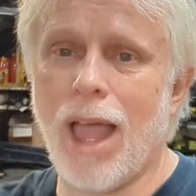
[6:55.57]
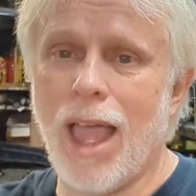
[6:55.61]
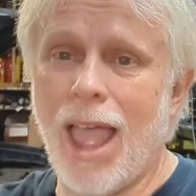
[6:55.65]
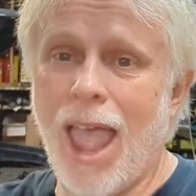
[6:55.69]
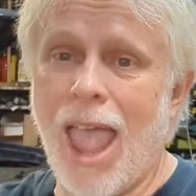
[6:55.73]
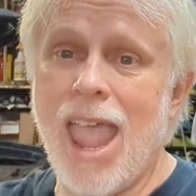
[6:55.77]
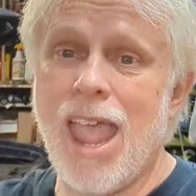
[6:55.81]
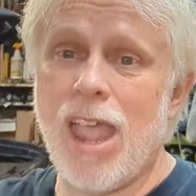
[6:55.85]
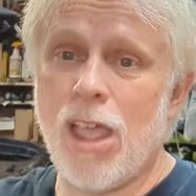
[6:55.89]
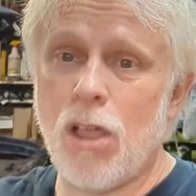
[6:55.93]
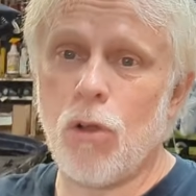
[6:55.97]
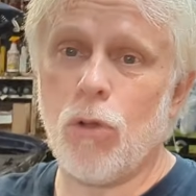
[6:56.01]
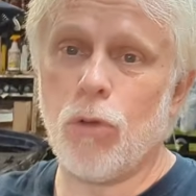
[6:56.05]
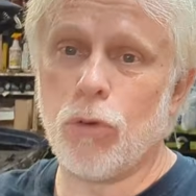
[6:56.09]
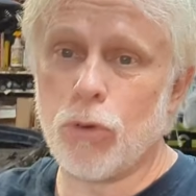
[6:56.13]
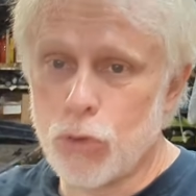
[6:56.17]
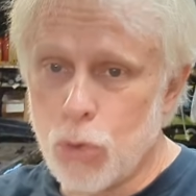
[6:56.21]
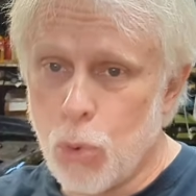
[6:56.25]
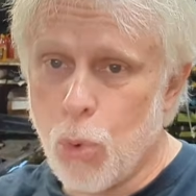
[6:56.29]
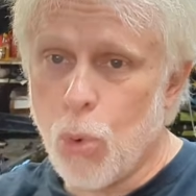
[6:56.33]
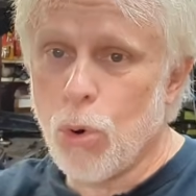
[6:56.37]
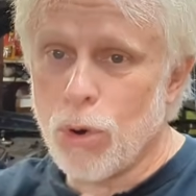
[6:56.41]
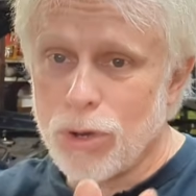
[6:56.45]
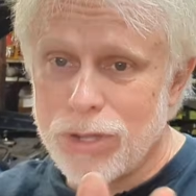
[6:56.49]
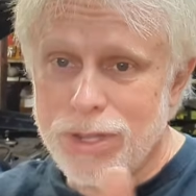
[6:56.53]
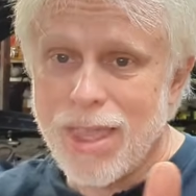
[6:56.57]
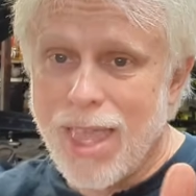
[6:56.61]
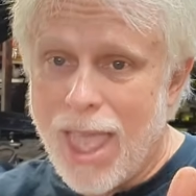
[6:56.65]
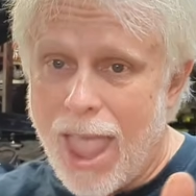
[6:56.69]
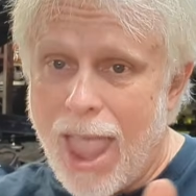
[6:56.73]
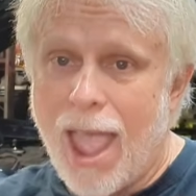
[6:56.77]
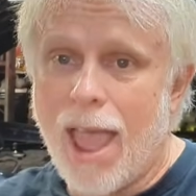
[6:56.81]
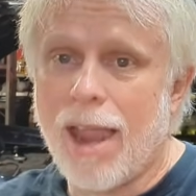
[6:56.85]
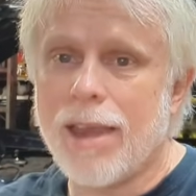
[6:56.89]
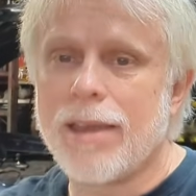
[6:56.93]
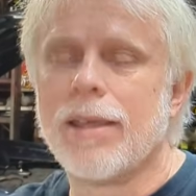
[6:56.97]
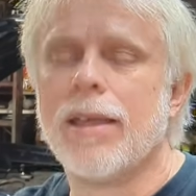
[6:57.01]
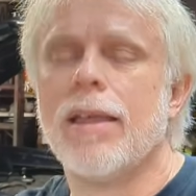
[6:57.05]
angled towards
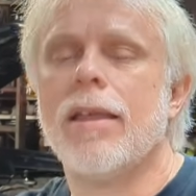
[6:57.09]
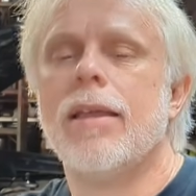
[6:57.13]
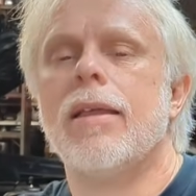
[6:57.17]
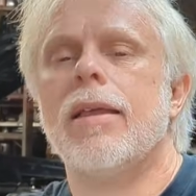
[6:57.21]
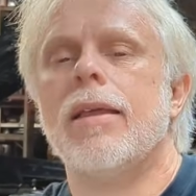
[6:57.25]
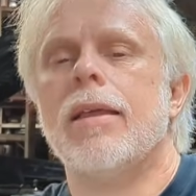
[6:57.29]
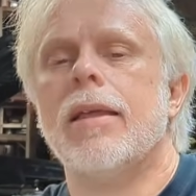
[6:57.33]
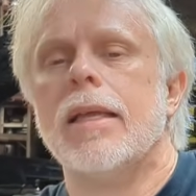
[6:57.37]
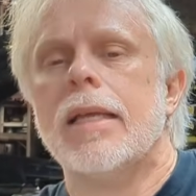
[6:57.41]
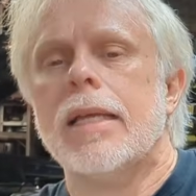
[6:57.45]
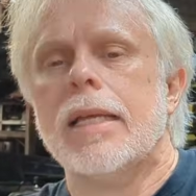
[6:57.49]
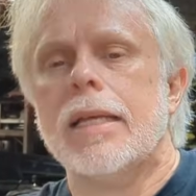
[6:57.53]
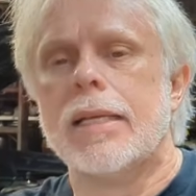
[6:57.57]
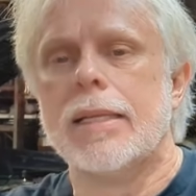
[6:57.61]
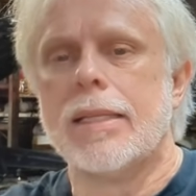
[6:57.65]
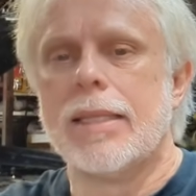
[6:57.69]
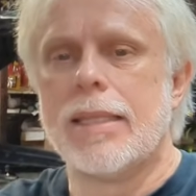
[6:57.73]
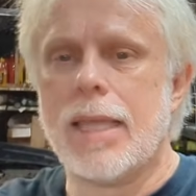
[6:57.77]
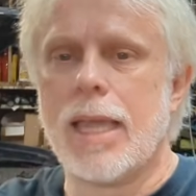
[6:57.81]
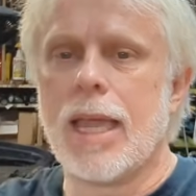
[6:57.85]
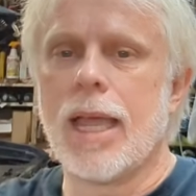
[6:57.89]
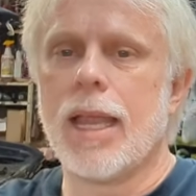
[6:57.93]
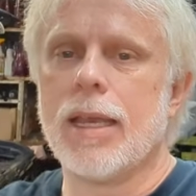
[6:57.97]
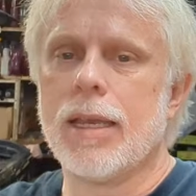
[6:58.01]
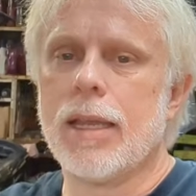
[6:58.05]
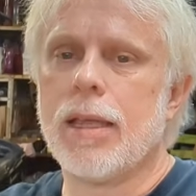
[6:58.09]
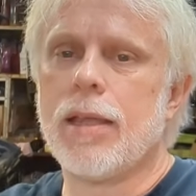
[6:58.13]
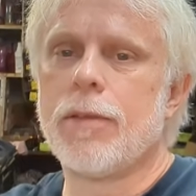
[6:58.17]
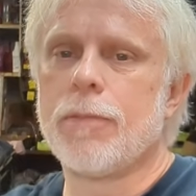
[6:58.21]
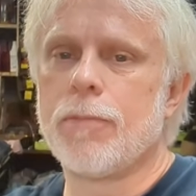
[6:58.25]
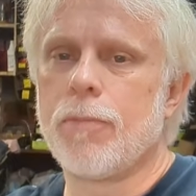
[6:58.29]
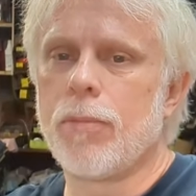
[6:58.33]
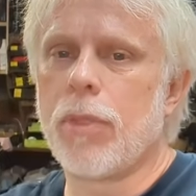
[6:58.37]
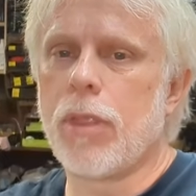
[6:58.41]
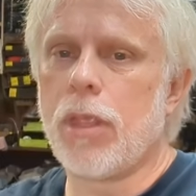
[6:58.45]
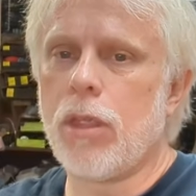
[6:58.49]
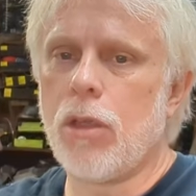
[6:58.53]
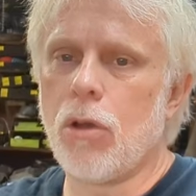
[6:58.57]
that, then
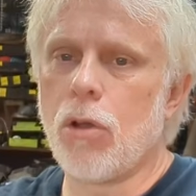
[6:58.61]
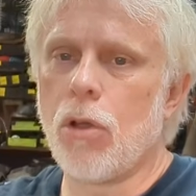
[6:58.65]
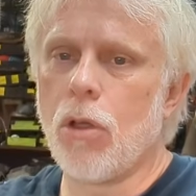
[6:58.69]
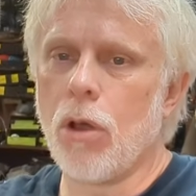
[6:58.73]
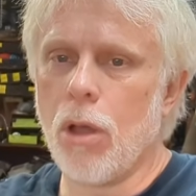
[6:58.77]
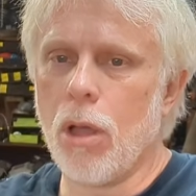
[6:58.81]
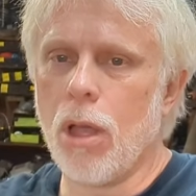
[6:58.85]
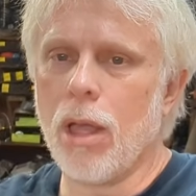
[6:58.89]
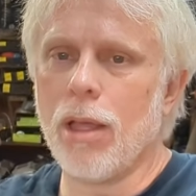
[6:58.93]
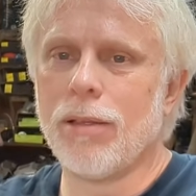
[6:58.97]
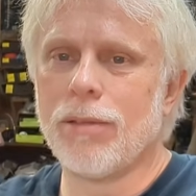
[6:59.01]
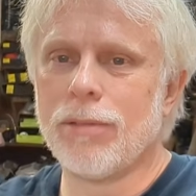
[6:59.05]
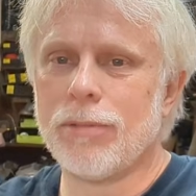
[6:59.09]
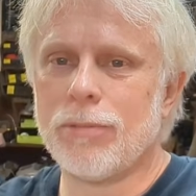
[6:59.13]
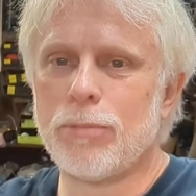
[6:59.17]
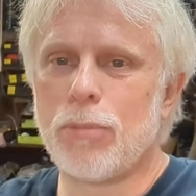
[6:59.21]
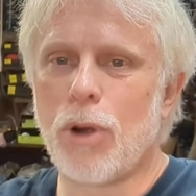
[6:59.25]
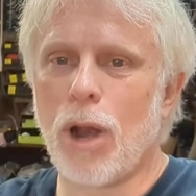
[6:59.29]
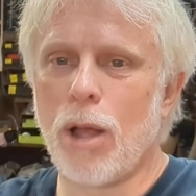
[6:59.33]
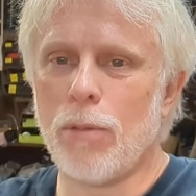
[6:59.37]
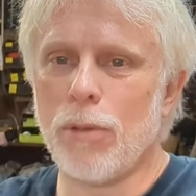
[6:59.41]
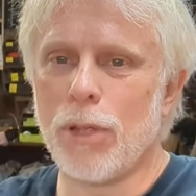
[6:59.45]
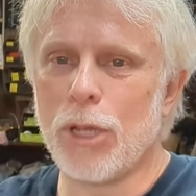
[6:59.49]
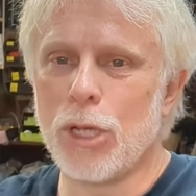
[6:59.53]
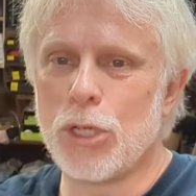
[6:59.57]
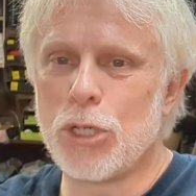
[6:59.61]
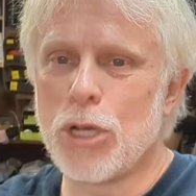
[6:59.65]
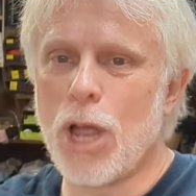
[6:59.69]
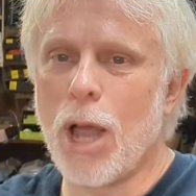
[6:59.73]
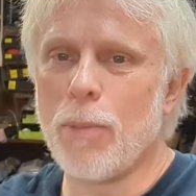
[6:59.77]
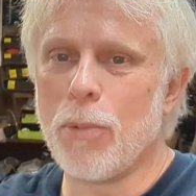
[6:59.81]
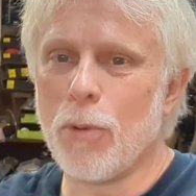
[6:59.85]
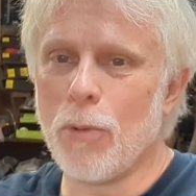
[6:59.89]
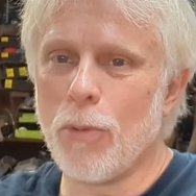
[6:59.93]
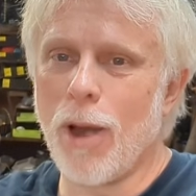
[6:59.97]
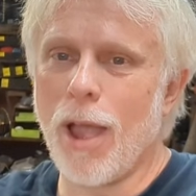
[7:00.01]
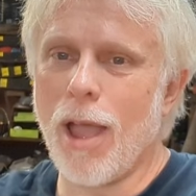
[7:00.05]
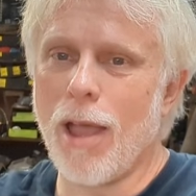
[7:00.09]
you're gonna probably
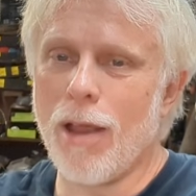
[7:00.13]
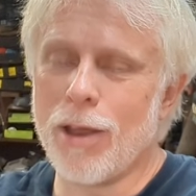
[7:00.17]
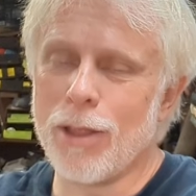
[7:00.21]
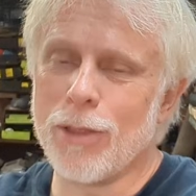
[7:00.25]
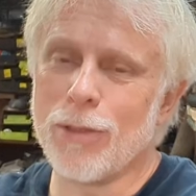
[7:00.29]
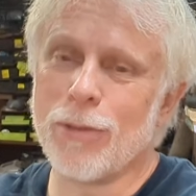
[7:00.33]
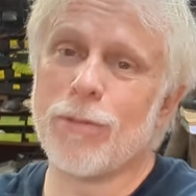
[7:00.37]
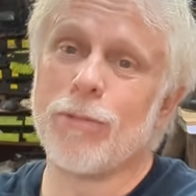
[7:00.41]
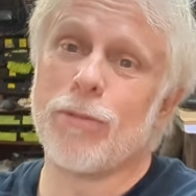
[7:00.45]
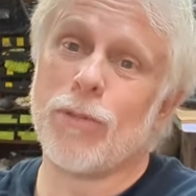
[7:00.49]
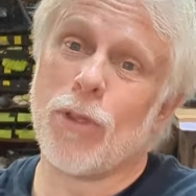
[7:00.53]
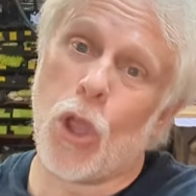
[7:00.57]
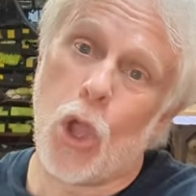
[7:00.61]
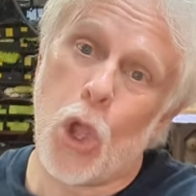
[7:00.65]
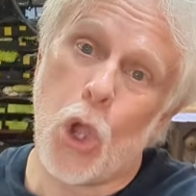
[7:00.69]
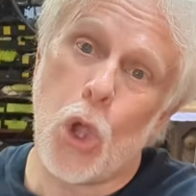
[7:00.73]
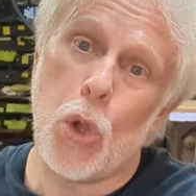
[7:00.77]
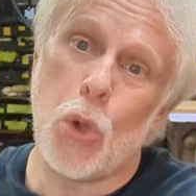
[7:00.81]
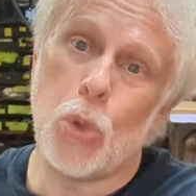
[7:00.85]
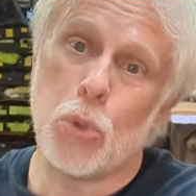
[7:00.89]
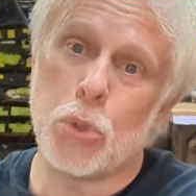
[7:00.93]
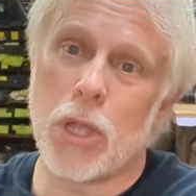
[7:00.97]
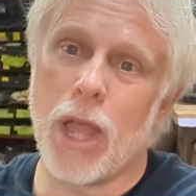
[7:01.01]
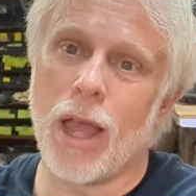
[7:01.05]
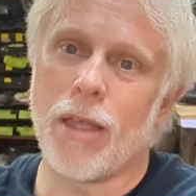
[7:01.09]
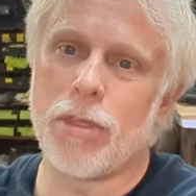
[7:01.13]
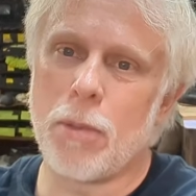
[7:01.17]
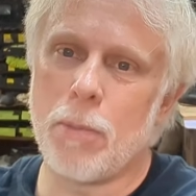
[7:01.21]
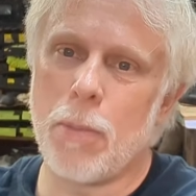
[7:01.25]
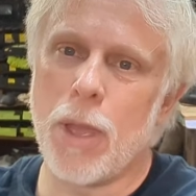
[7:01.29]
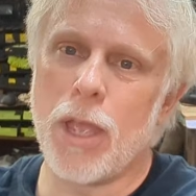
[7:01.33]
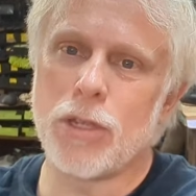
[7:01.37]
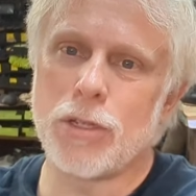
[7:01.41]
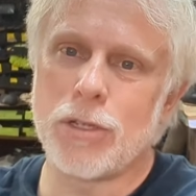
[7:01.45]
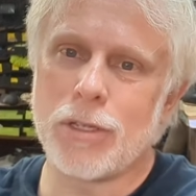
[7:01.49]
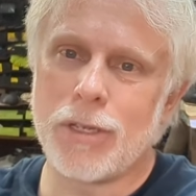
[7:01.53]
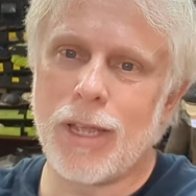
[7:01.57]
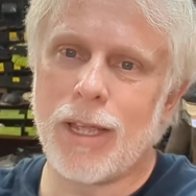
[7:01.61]
shop around and who's got the
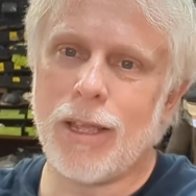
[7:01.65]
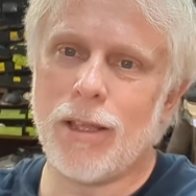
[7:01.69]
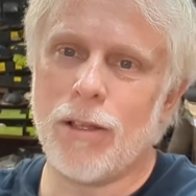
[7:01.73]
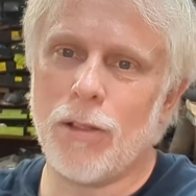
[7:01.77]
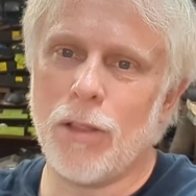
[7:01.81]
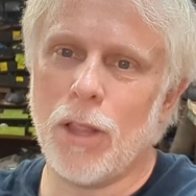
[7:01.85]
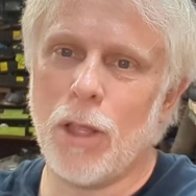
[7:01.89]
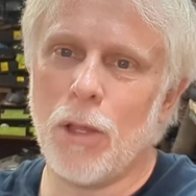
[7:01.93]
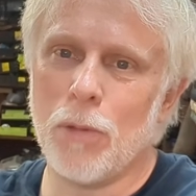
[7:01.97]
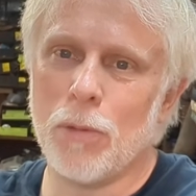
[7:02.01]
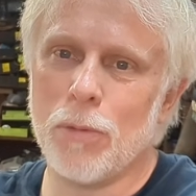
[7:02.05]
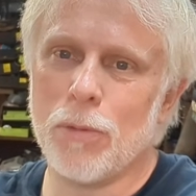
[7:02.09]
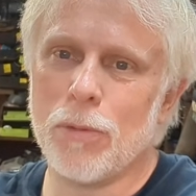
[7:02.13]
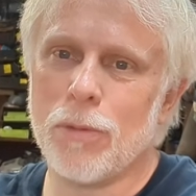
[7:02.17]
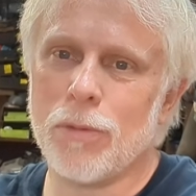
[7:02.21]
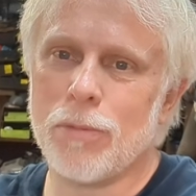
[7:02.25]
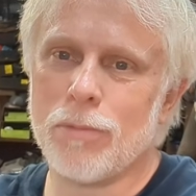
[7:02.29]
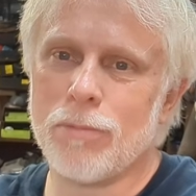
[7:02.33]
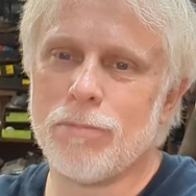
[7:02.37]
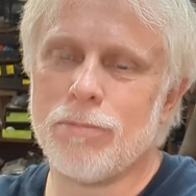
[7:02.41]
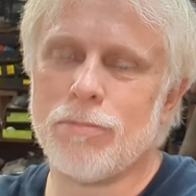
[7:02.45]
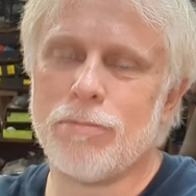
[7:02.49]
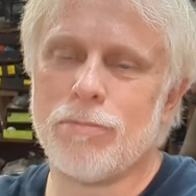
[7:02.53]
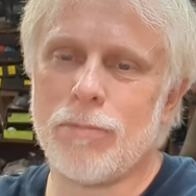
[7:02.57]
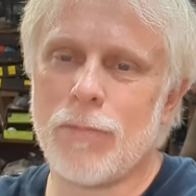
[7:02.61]
best deal on,